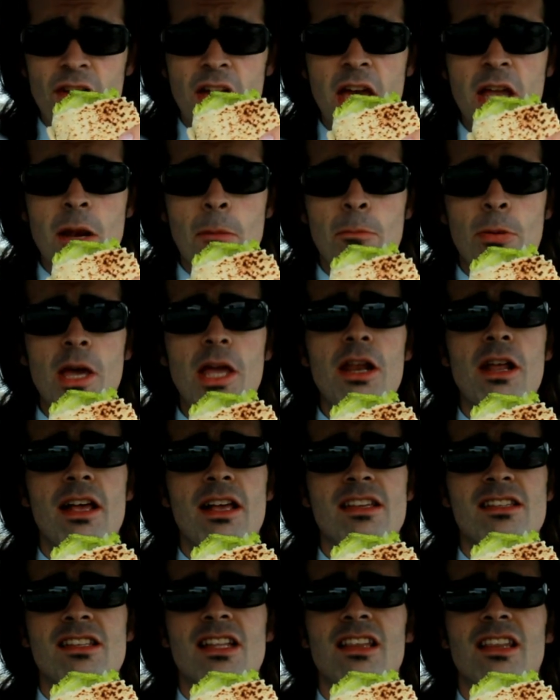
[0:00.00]
fajita pita
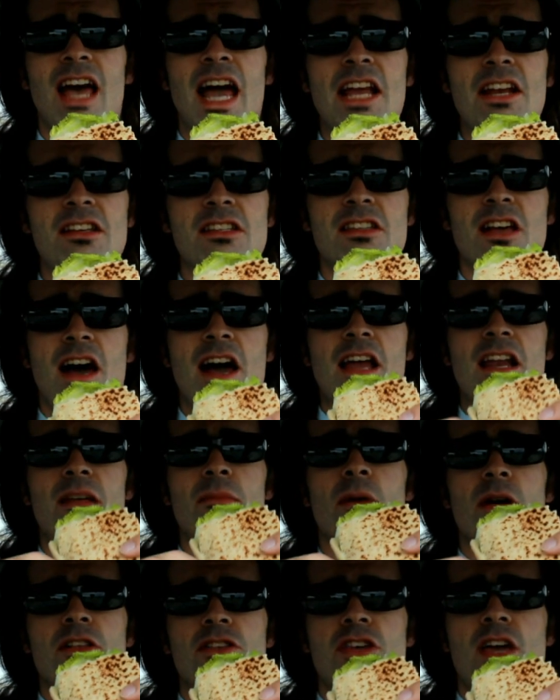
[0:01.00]
is the lightest
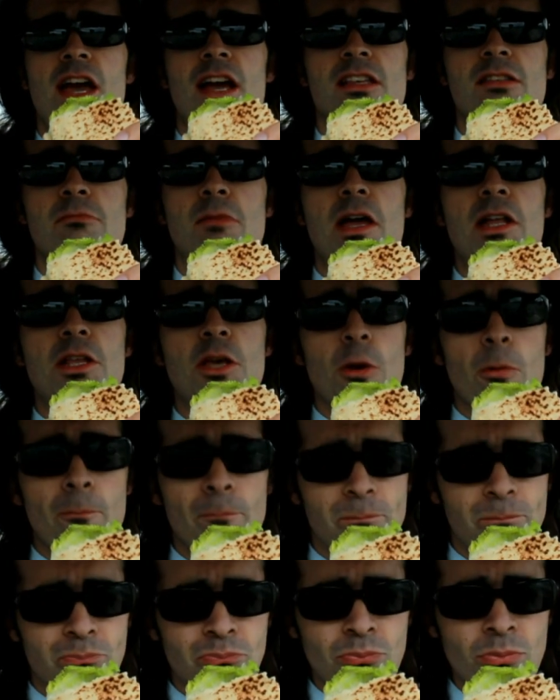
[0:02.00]
item on Jack's menu.
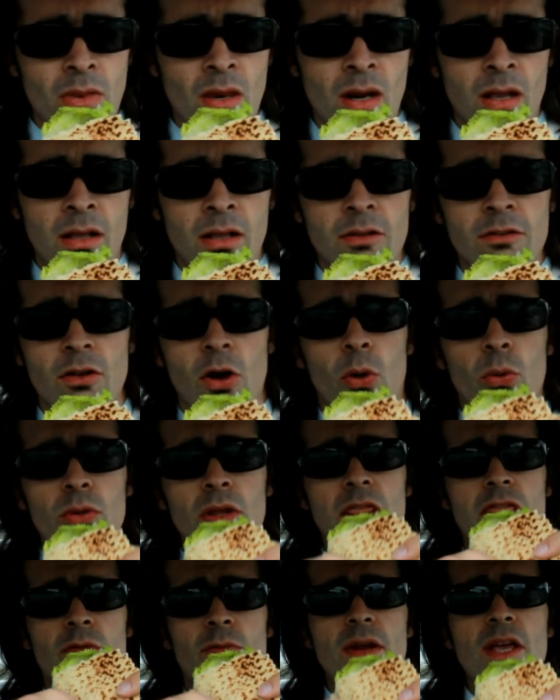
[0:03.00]
It's
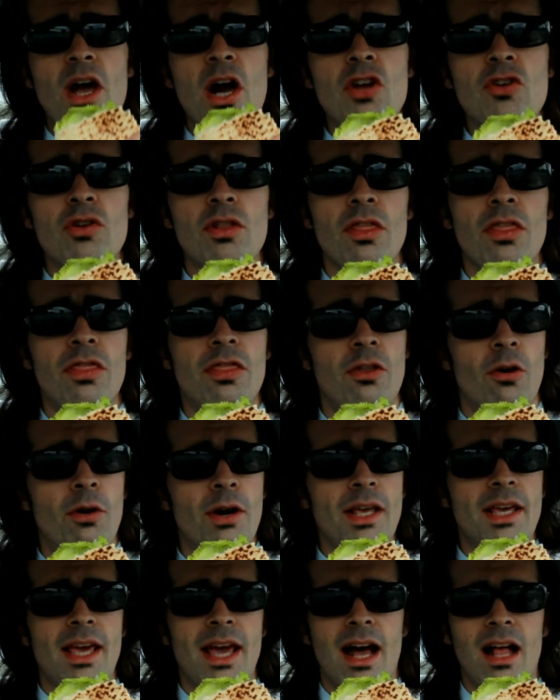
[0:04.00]
only
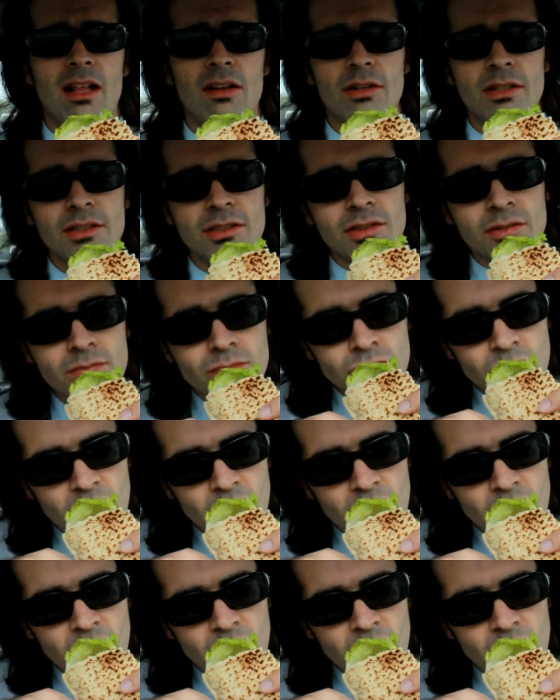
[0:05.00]
330 calories.